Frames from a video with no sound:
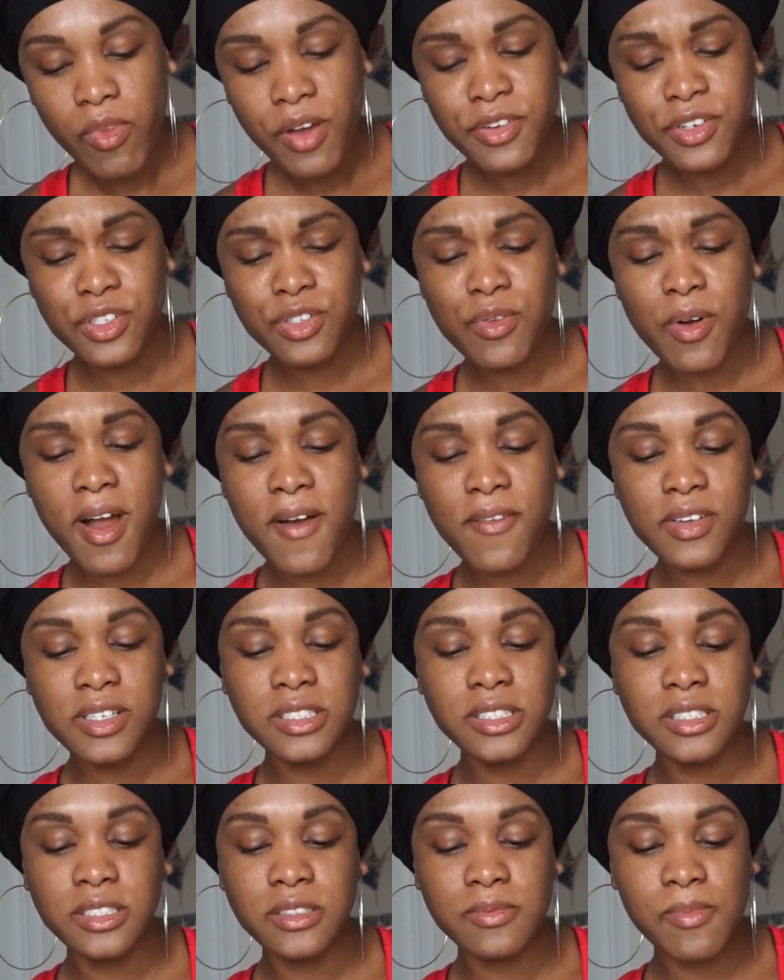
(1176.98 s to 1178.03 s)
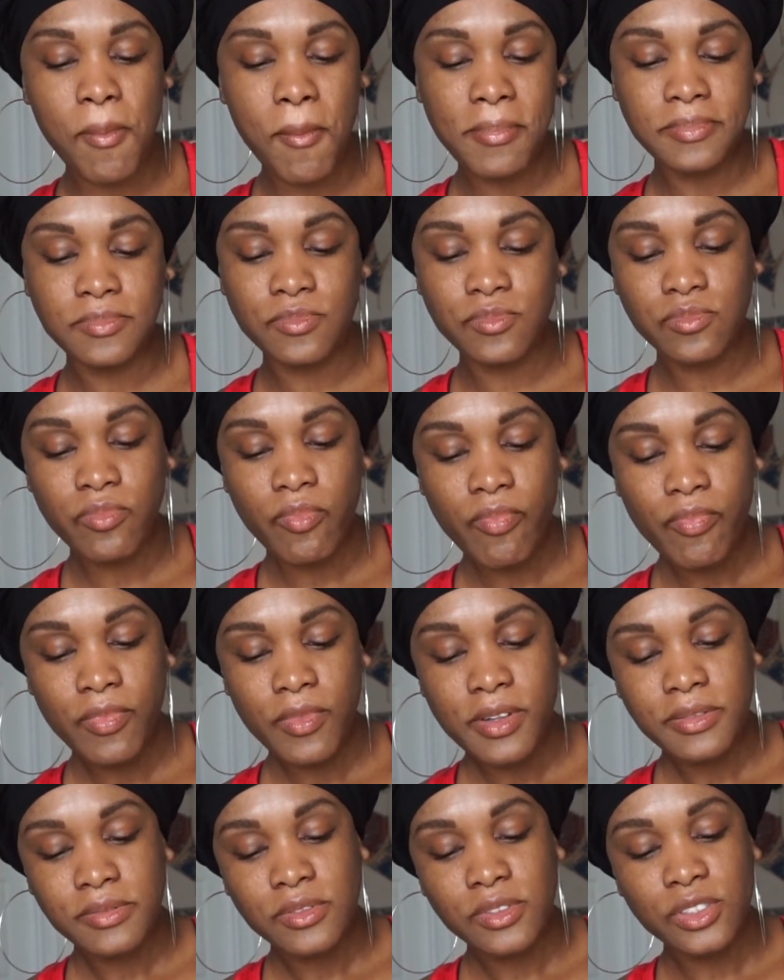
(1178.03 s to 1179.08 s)
Do you have any
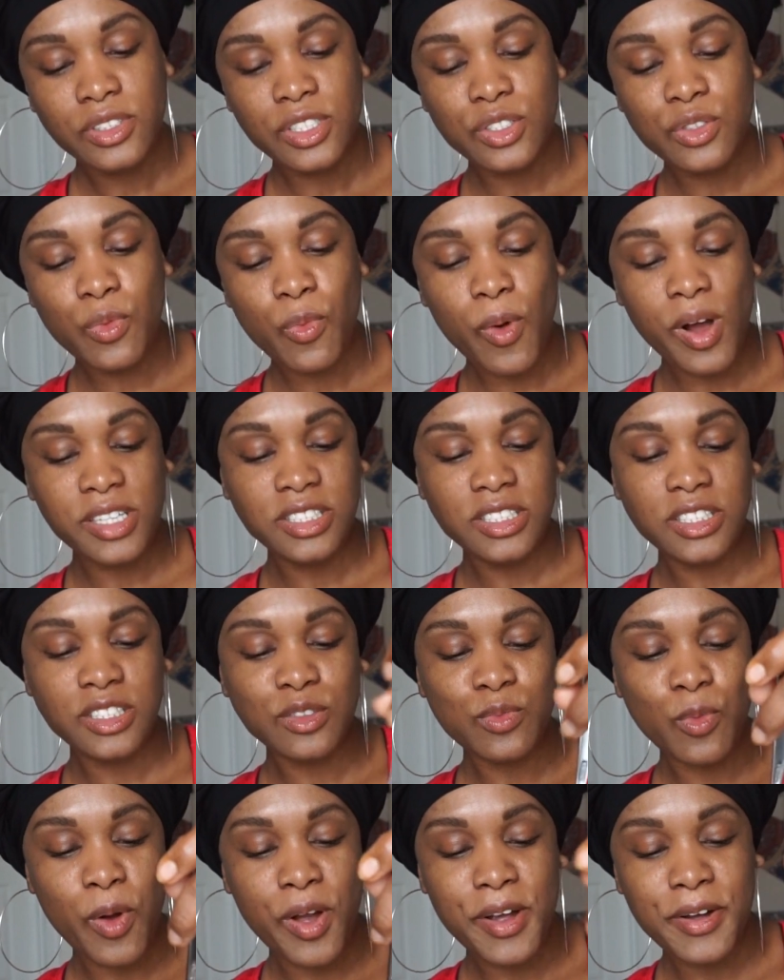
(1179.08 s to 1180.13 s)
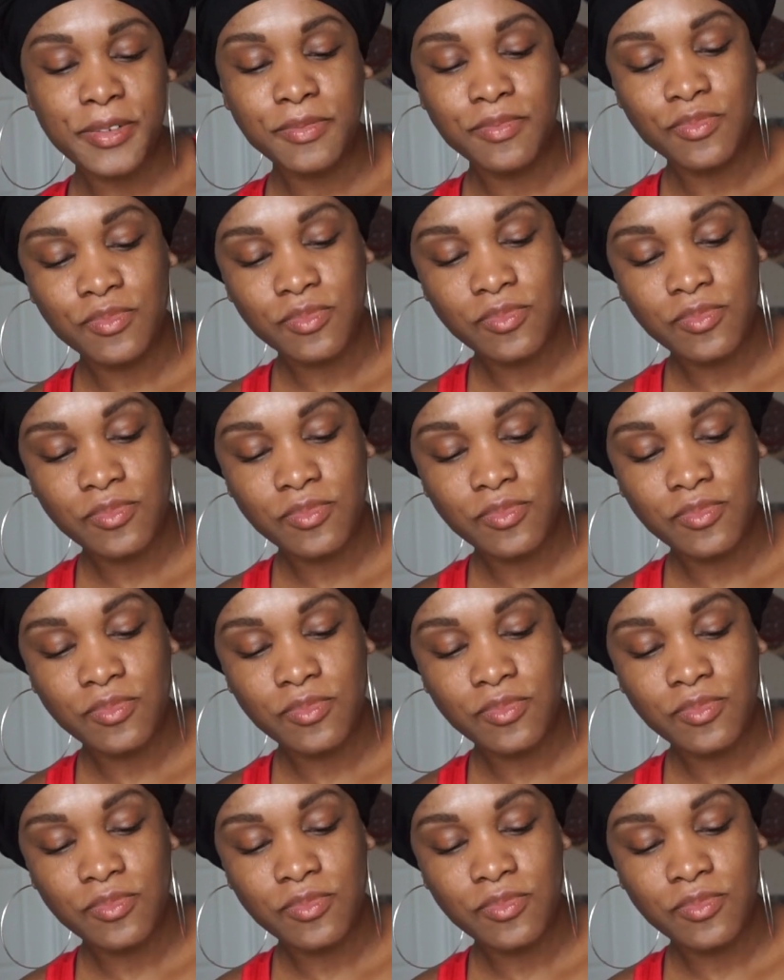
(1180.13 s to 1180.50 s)
situations where